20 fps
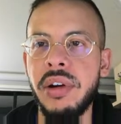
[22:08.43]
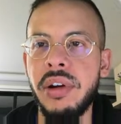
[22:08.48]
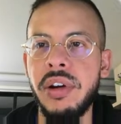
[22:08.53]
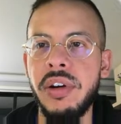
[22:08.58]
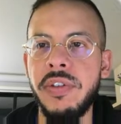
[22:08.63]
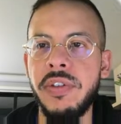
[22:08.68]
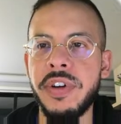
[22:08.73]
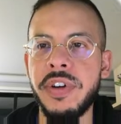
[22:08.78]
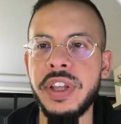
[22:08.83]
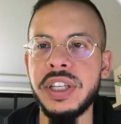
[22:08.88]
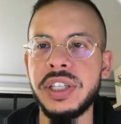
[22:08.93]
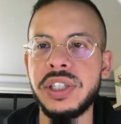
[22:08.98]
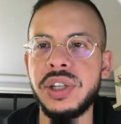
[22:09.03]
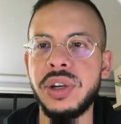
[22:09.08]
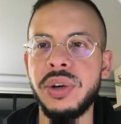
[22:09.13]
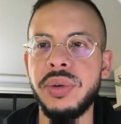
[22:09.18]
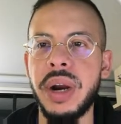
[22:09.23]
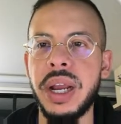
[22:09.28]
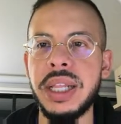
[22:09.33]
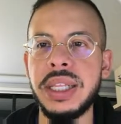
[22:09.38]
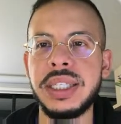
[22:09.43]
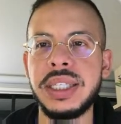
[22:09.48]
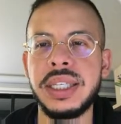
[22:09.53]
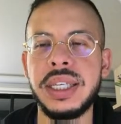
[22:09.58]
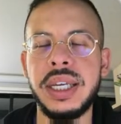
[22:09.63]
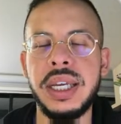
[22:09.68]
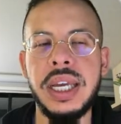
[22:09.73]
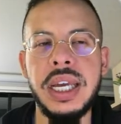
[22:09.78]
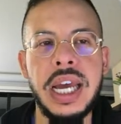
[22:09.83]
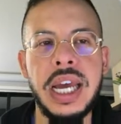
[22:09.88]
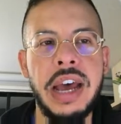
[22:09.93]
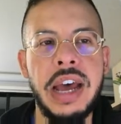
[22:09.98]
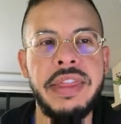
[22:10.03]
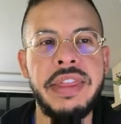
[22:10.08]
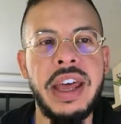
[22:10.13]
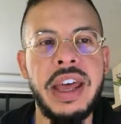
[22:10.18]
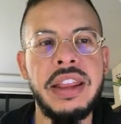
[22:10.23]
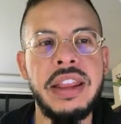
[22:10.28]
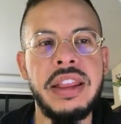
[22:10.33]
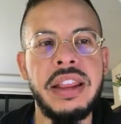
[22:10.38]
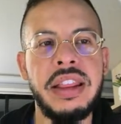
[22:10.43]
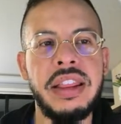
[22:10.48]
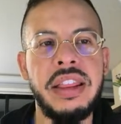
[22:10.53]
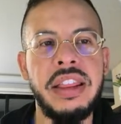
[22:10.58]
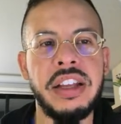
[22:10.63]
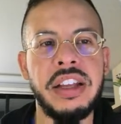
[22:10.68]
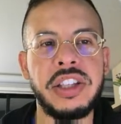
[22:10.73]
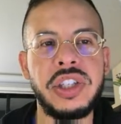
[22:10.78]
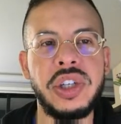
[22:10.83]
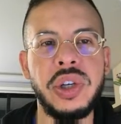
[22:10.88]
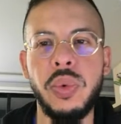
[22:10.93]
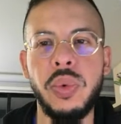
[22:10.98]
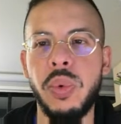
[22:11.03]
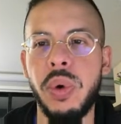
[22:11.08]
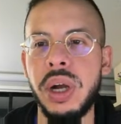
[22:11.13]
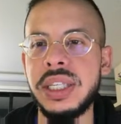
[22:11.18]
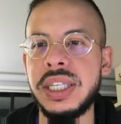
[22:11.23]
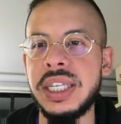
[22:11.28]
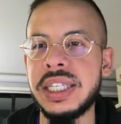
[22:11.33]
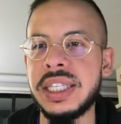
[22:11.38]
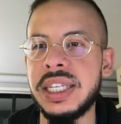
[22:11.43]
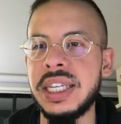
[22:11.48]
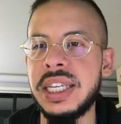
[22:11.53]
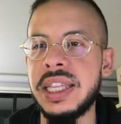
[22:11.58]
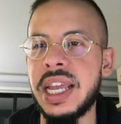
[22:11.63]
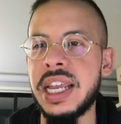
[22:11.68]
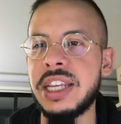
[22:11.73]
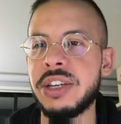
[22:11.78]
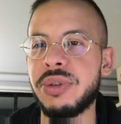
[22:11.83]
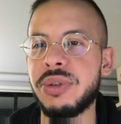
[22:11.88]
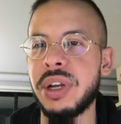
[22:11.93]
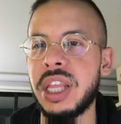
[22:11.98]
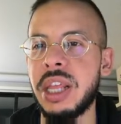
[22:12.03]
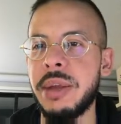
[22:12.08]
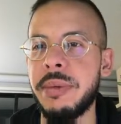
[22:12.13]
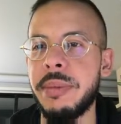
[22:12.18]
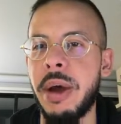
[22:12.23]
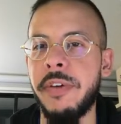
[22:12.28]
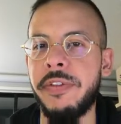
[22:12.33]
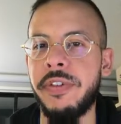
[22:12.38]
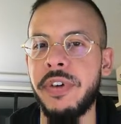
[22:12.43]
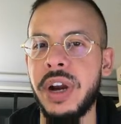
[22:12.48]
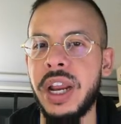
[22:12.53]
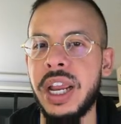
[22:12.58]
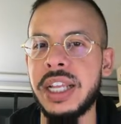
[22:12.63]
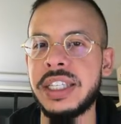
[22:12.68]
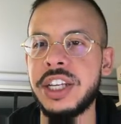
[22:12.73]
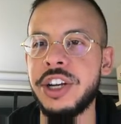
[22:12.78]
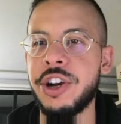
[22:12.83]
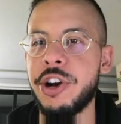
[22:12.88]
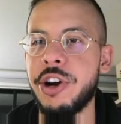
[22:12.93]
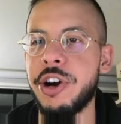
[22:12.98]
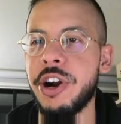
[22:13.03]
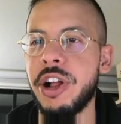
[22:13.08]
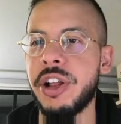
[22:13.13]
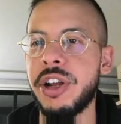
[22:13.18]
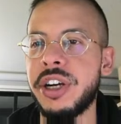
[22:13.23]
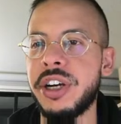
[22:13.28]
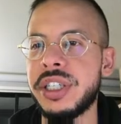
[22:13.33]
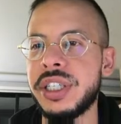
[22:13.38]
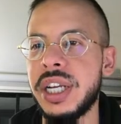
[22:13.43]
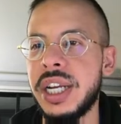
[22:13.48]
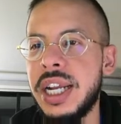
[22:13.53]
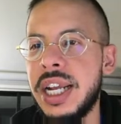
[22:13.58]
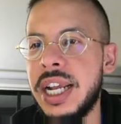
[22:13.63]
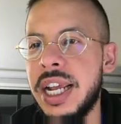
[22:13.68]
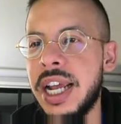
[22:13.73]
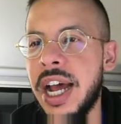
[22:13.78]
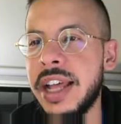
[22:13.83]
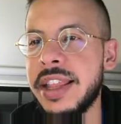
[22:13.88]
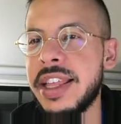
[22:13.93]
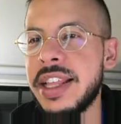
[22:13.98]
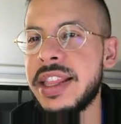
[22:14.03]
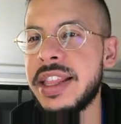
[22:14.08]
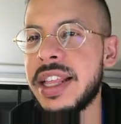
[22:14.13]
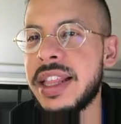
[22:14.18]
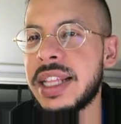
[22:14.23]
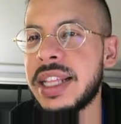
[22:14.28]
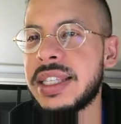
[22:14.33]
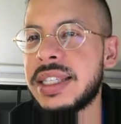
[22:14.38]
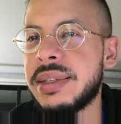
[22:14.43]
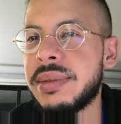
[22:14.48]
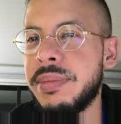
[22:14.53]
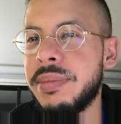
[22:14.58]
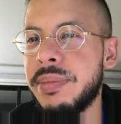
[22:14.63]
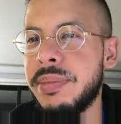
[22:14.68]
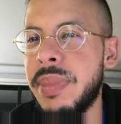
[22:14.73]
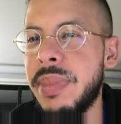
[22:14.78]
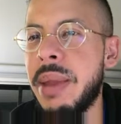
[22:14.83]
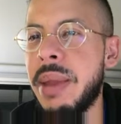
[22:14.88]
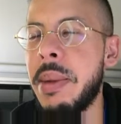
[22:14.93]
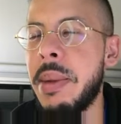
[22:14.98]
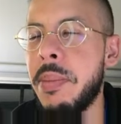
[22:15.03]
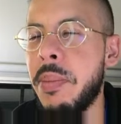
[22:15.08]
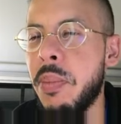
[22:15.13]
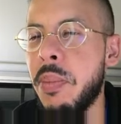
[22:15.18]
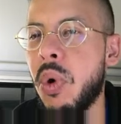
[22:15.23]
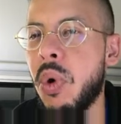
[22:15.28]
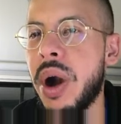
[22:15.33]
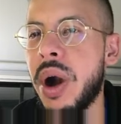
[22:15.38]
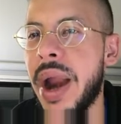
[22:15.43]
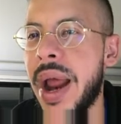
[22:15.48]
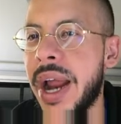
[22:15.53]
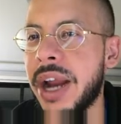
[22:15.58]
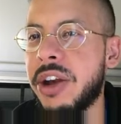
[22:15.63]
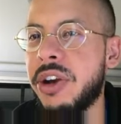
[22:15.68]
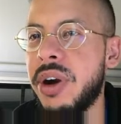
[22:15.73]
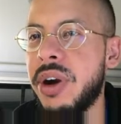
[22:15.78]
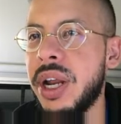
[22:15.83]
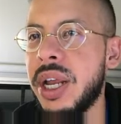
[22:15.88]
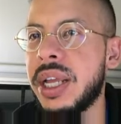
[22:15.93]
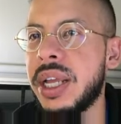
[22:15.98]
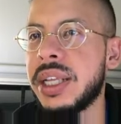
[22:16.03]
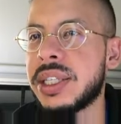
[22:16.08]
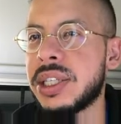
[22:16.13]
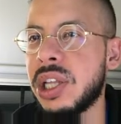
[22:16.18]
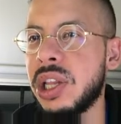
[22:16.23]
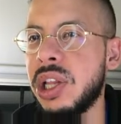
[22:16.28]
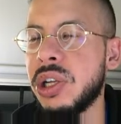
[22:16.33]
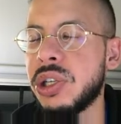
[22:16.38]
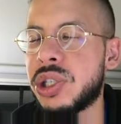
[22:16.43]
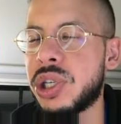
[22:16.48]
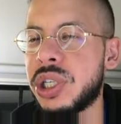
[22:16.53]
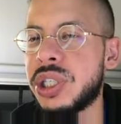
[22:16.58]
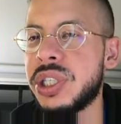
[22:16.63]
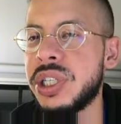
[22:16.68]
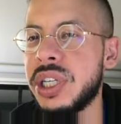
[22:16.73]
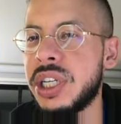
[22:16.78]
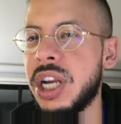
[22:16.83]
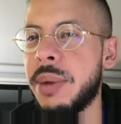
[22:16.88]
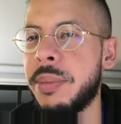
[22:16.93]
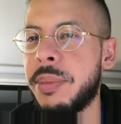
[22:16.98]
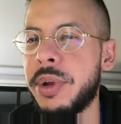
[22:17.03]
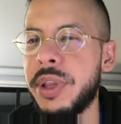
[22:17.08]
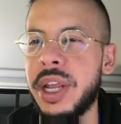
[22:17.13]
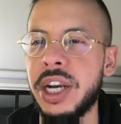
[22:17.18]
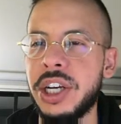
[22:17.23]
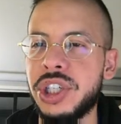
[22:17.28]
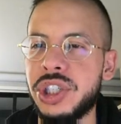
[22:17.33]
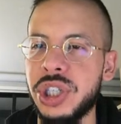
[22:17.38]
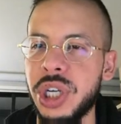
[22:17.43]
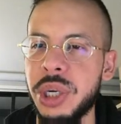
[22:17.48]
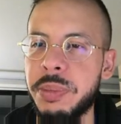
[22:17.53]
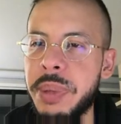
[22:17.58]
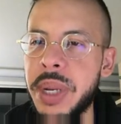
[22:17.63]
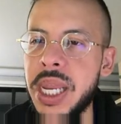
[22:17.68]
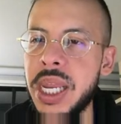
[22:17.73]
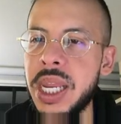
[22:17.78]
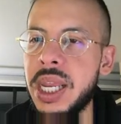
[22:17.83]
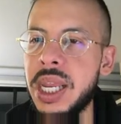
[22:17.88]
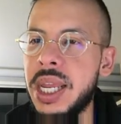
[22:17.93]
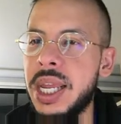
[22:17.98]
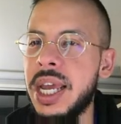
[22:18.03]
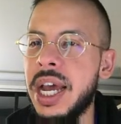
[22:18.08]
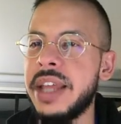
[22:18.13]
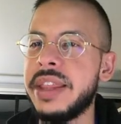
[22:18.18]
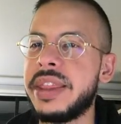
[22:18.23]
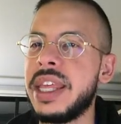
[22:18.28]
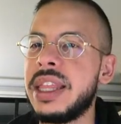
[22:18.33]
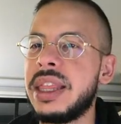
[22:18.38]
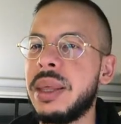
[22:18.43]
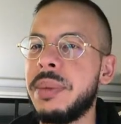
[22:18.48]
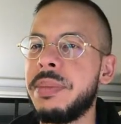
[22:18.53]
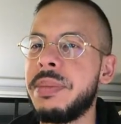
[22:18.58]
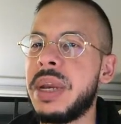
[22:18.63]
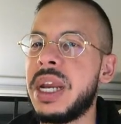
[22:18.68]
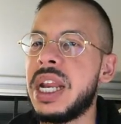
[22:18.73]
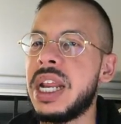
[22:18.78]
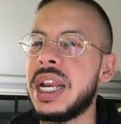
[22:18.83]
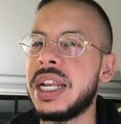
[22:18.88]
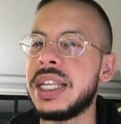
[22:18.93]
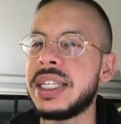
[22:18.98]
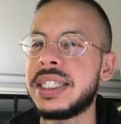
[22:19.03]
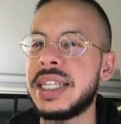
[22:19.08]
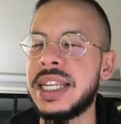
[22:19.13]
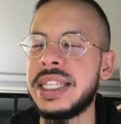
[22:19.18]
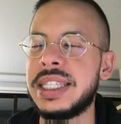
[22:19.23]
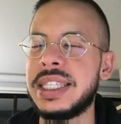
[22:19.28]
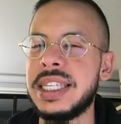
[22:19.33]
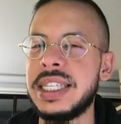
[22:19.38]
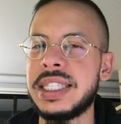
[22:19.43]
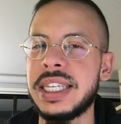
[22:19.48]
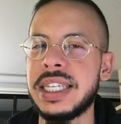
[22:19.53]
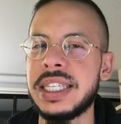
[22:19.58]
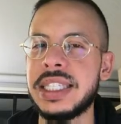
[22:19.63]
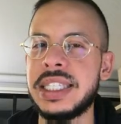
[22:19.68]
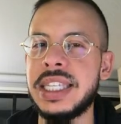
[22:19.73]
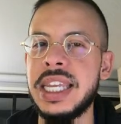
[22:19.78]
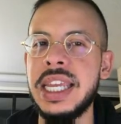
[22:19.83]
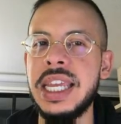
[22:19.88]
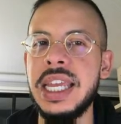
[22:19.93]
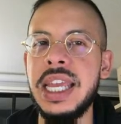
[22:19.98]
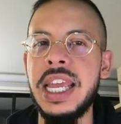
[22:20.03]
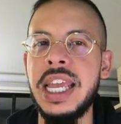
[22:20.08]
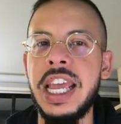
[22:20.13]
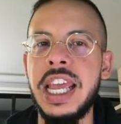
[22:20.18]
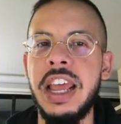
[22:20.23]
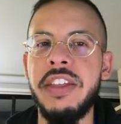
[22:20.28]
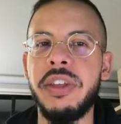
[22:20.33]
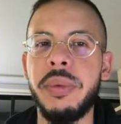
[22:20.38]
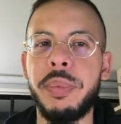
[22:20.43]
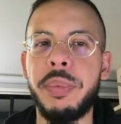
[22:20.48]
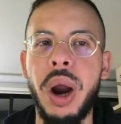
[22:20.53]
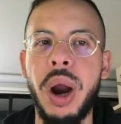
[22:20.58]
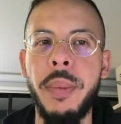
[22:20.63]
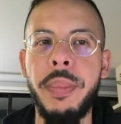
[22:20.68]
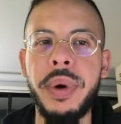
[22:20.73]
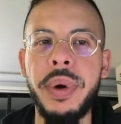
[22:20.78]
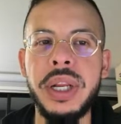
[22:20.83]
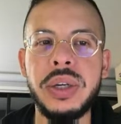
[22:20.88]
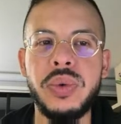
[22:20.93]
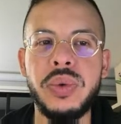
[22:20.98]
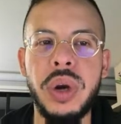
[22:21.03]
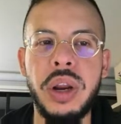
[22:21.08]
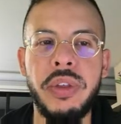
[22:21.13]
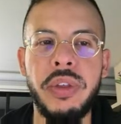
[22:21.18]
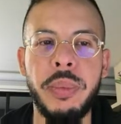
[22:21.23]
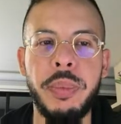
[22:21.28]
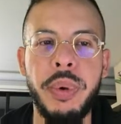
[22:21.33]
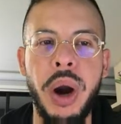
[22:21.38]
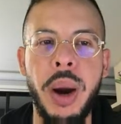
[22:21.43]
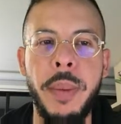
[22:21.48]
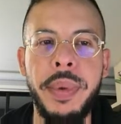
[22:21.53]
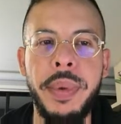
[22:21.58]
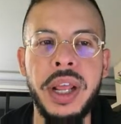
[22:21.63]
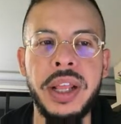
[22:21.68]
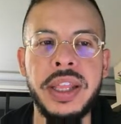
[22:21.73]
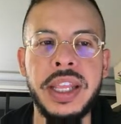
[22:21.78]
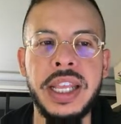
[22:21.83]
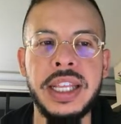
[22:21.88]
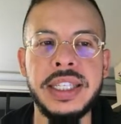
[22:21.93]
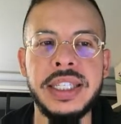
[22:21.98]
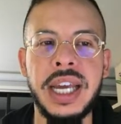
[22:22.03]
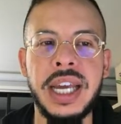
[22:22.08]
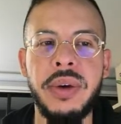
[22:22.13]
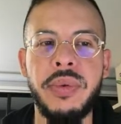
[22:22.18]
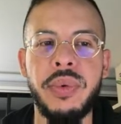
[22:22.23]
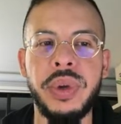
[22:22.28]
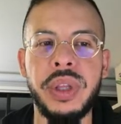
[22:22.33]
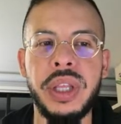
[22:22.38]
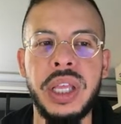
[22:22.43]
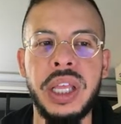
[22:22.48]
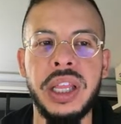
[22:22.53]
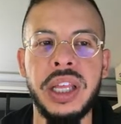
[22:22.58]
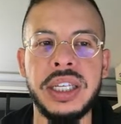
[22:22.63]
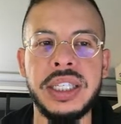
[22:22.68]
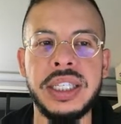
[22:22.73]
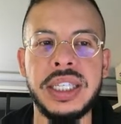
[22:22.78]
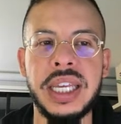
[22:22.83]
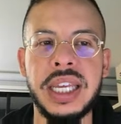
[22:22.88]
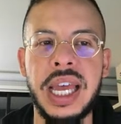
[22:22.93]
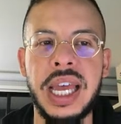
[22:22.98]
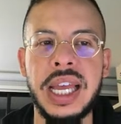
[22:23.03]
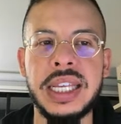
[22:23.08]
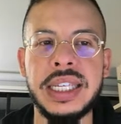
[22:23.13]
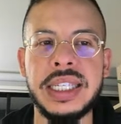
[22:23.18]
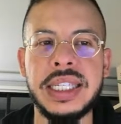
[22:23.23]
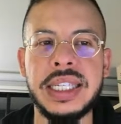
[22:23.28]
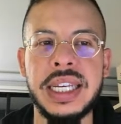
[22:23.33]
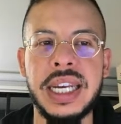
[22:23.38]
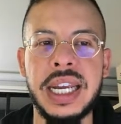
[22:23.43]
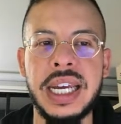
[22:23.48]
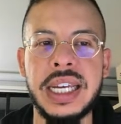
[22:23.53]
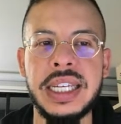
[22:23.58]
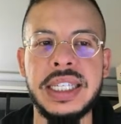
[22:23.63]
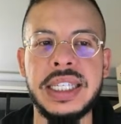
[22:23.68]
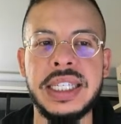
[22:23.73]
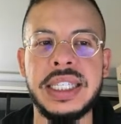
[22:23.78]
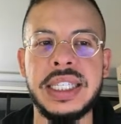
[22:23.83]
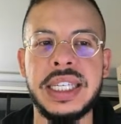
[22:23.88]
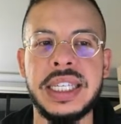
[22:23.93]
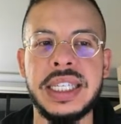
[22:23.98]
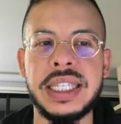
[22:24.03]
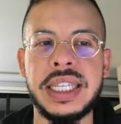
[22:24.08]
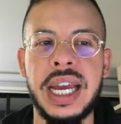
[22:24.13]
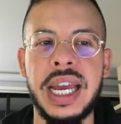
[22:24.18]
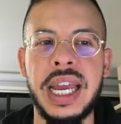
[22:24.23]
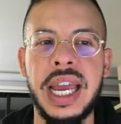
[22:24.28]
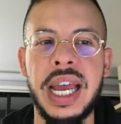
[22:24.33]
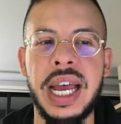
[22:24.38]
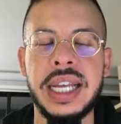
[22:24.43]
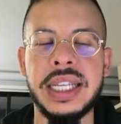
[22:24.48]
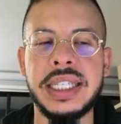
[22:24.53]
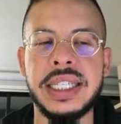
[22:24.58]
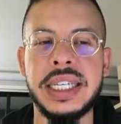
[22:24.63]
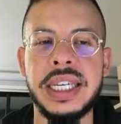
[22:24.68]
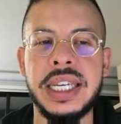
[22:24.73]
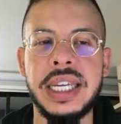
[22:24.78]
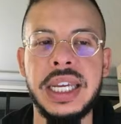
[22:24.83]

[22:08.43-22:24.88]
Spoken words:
For these two rents. And then the 2-1s, he's saying that he's renting them out for $1,800. I think that that's maybe more accurate. It's closer to the number that it should be. I think the median is $1,960. If the property on the inside really looks as nice as this guy has it,